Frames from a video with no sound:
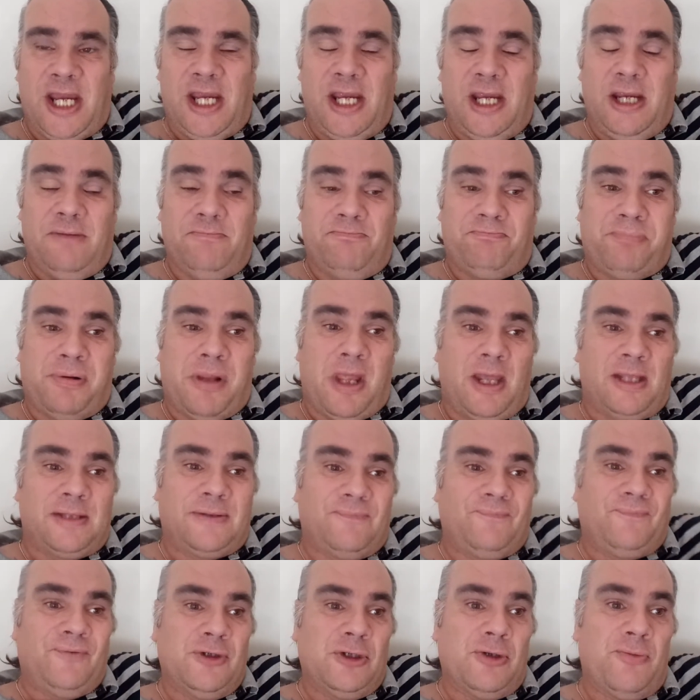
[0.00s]
and
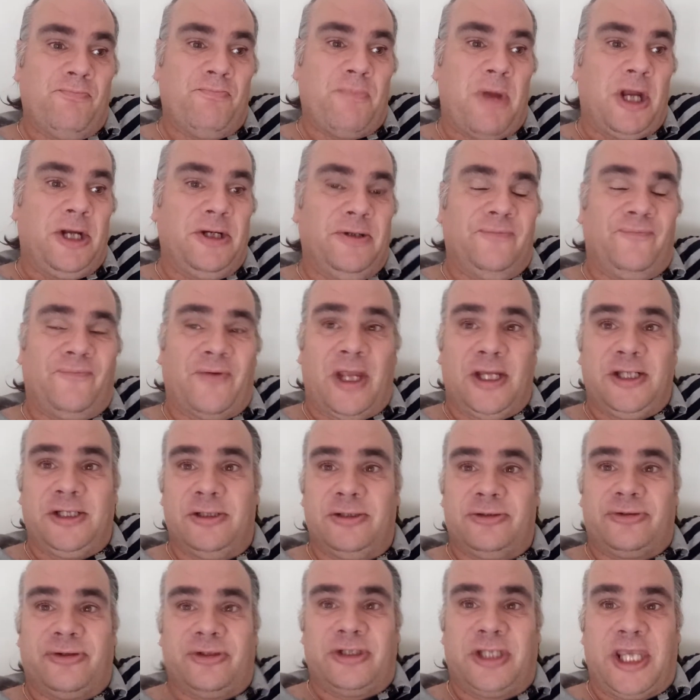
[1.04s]
plus feel
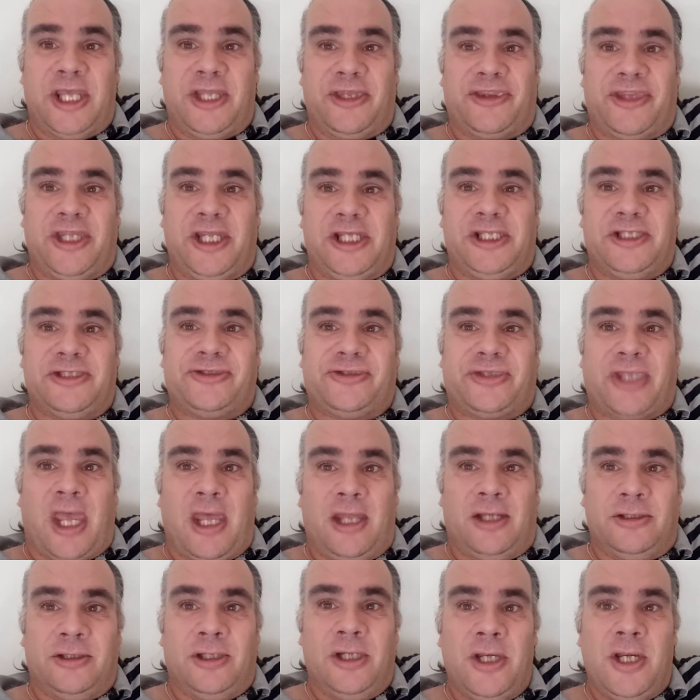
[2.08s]
motivated to get things
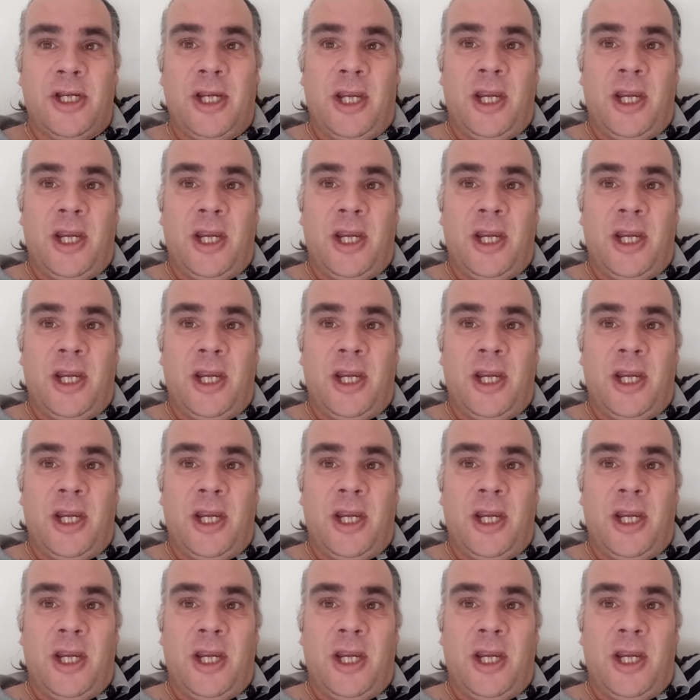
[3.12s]
done.